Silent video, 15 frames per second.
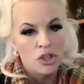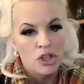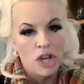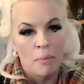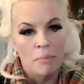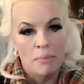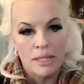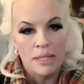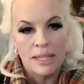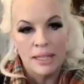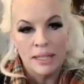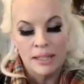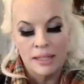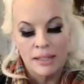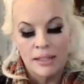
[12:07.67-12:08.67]
jumped
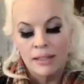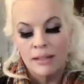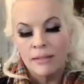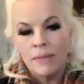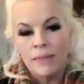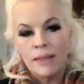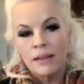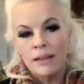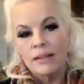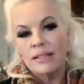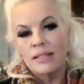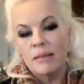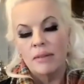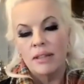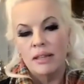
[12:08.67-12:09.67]

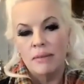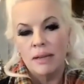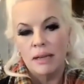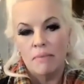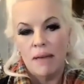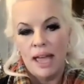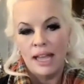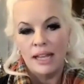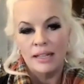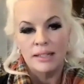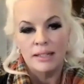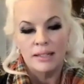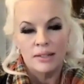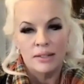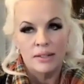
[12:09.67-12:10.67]
some of the
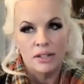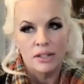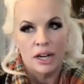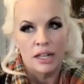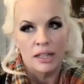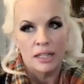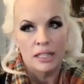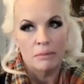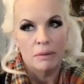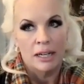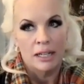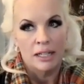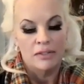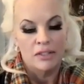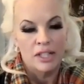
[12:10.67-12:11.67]
MacBeans during this
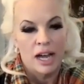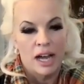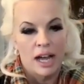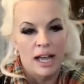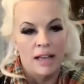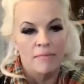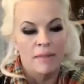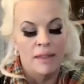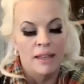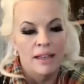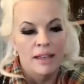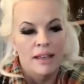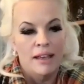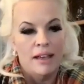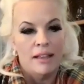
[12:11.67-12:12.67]
period of time,
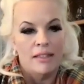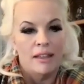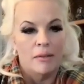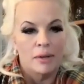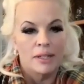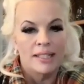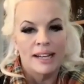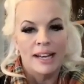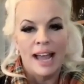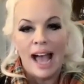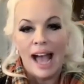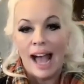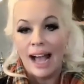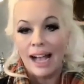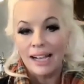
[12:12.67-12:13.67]
and there was an
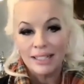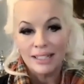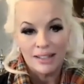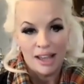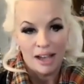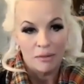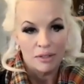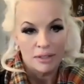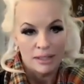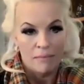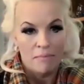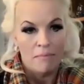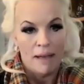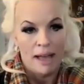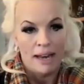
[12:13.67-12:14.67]
axe that was
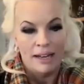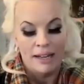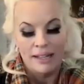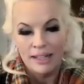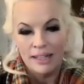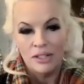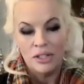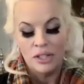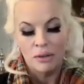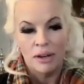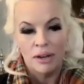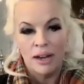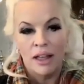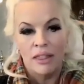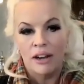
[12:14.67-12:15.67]
embedded into
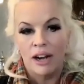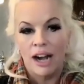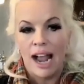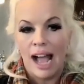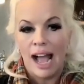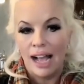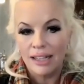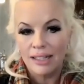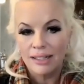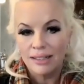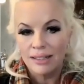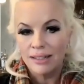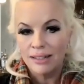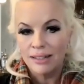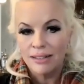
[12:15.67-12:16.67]
another
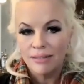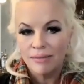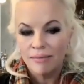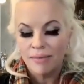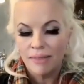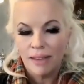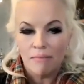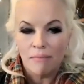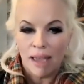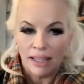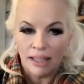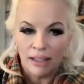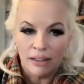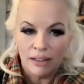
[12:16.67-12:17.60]
axe, making